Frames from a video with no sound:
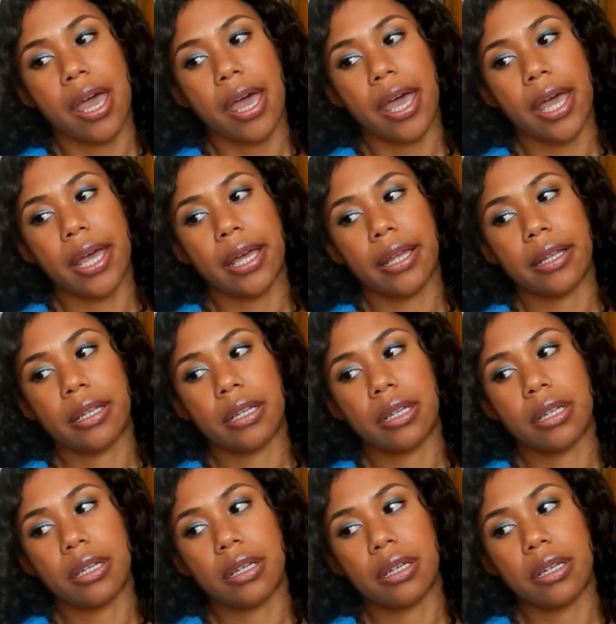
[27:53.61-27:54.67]

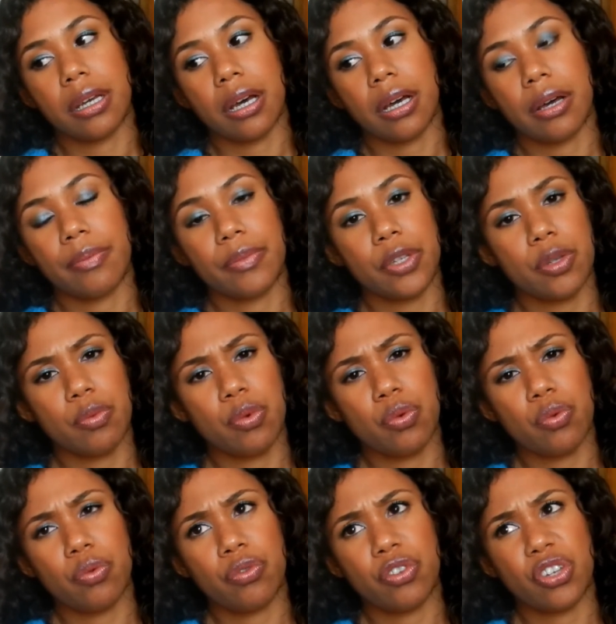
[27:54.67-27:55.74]
and
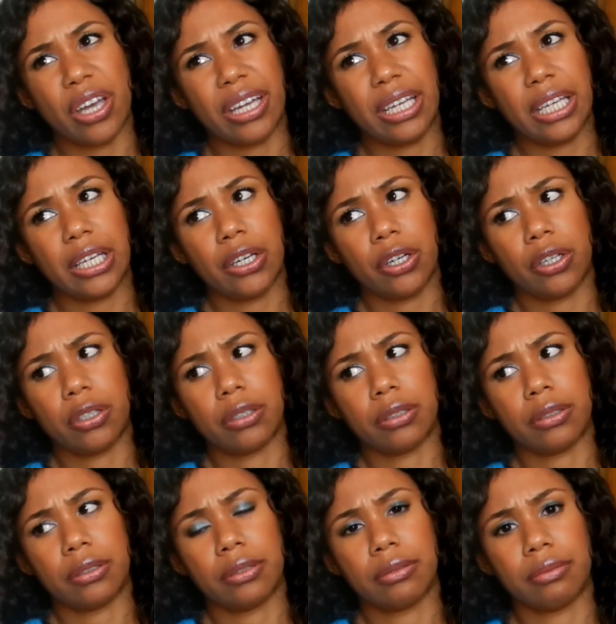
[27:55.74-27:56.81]
smooth shiny
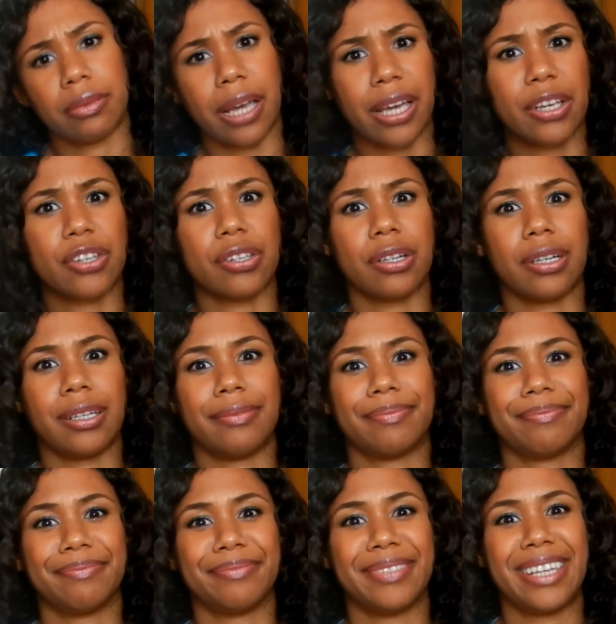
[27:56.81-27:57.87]
curls actually.
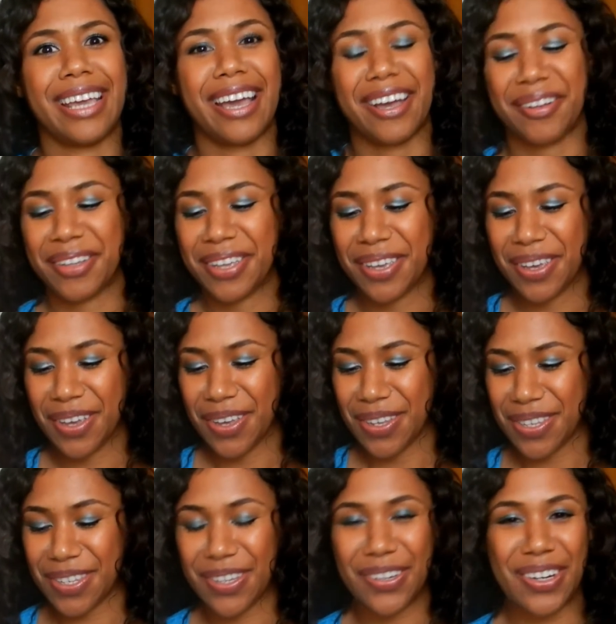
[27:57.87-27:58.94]
Yeah,
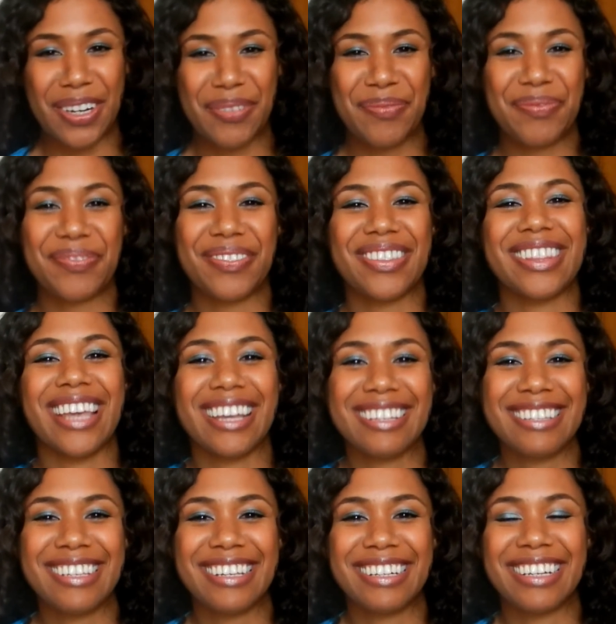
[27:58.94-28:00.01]
so
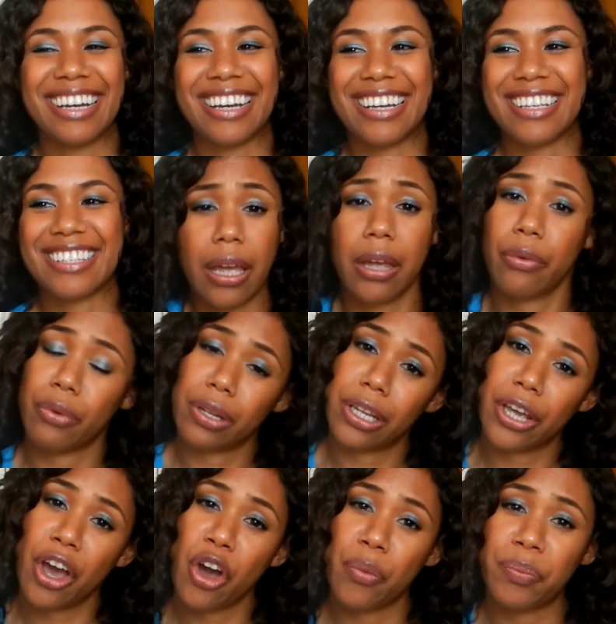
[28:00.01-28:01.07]
that's it, guys. I
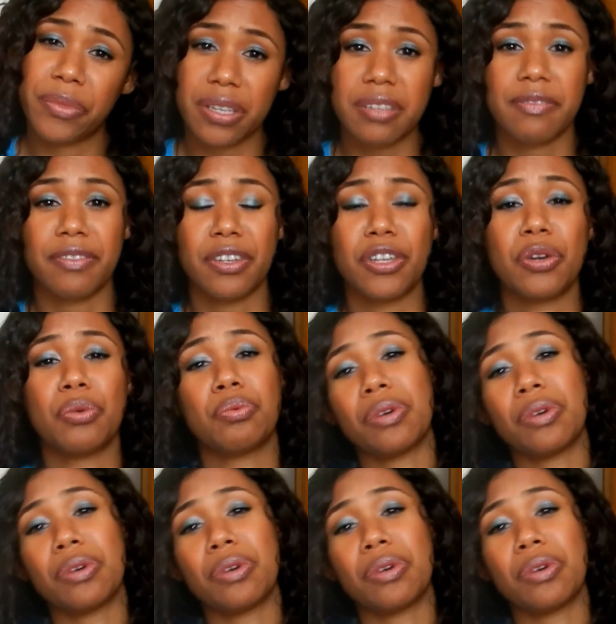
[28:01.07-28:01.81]
really hope this video